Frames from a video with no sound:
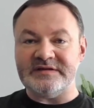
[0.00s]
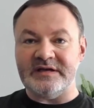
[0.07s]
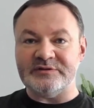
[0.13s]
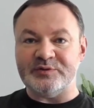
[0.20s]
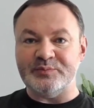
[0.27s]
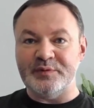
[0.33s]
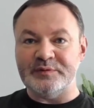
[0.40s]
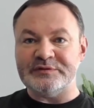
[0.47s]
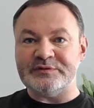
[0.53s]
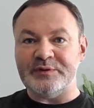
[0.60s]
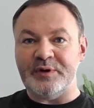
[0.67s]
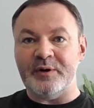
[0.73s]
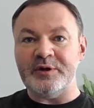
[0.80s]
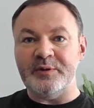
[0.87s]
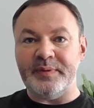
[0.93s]
as opposed to
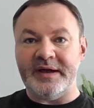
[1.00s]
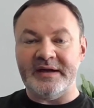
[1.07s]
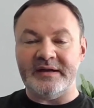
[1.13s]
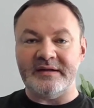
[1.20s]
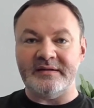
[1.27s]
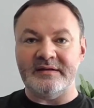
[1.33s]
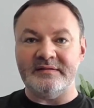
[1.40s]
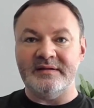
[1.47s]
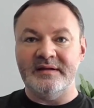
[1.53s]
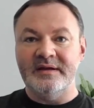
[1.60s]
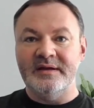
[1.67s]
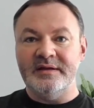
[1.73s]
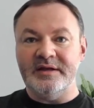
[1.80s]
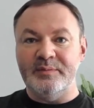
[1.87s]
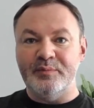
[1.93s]
occupying that
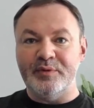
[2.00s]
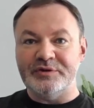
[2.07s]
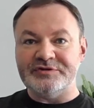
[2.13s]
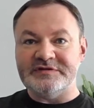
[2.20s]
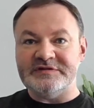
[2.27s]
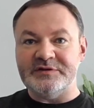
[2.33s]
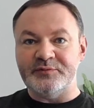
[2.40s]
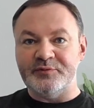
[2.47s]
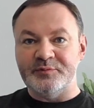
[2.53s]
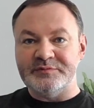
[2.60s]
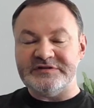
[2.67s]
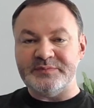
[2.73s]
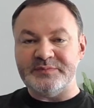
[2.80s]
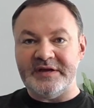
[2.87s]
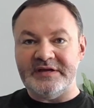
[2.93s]
emergency room
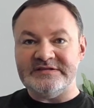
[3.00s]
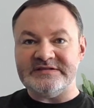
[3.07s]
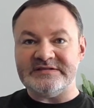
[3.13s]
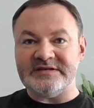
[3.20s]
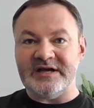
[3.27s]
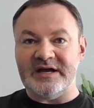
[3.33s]
space